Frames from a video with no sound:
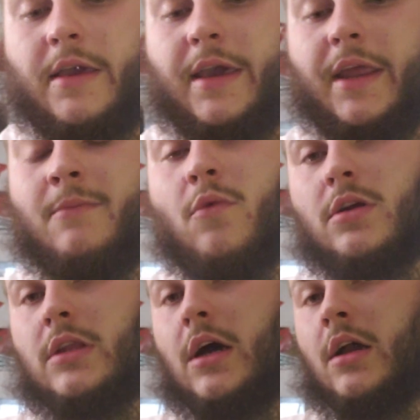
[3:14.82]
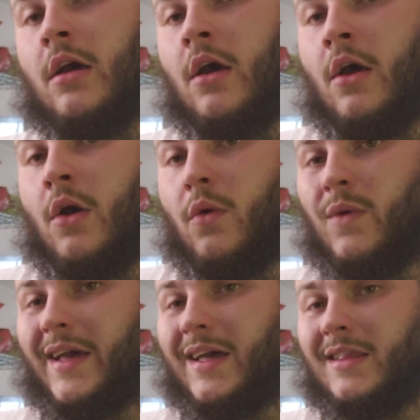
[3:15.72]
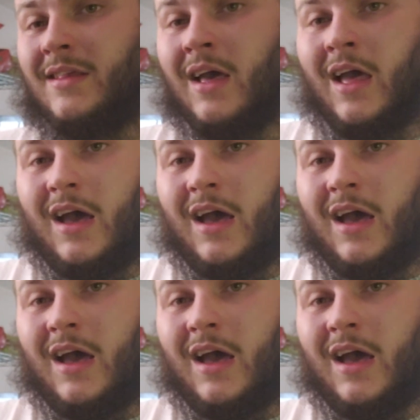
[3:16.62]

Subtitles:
getting more luck with